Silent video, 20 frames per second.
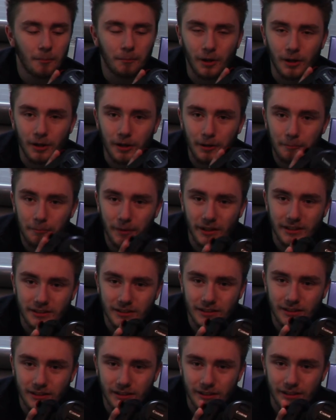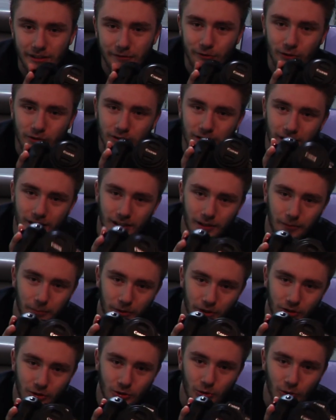but basically if you're taking a
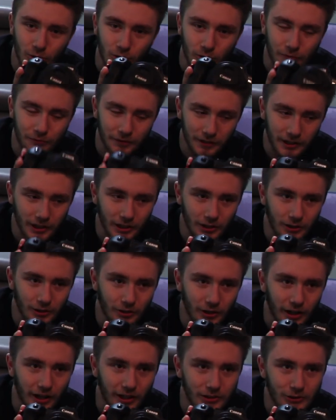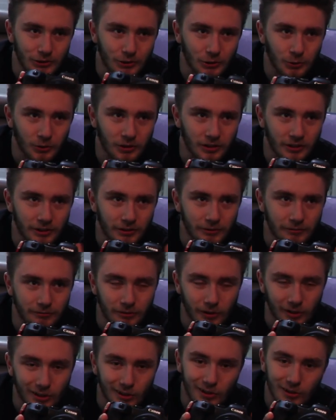picture or a video and you are in
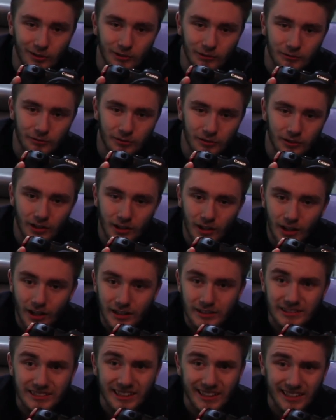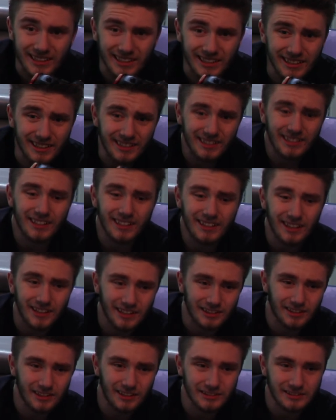front of say
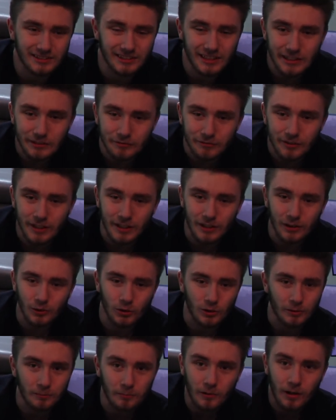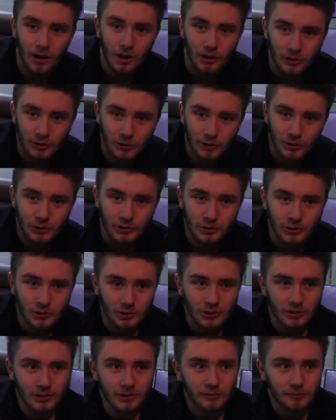like a TV or a monitor
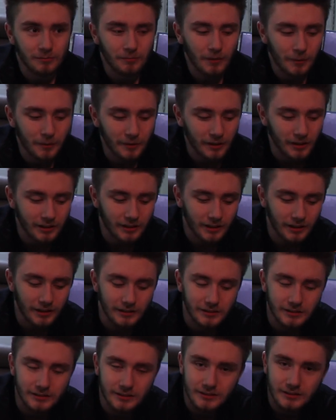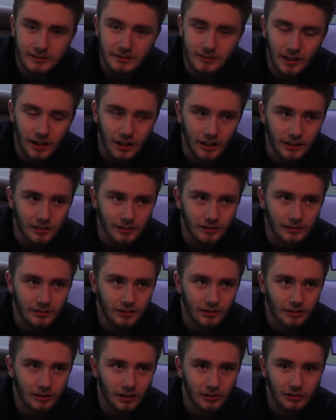or maybe like a a,
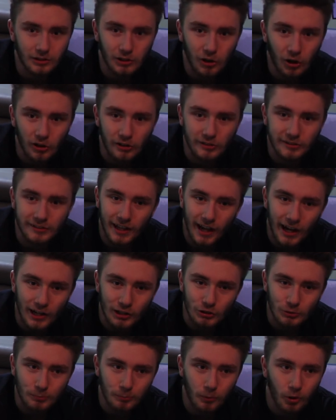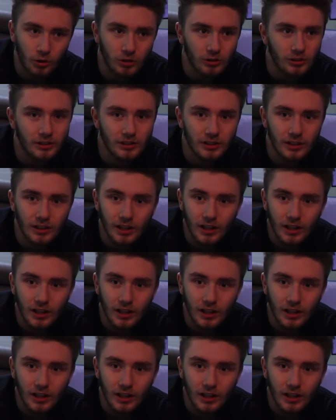a car dashboard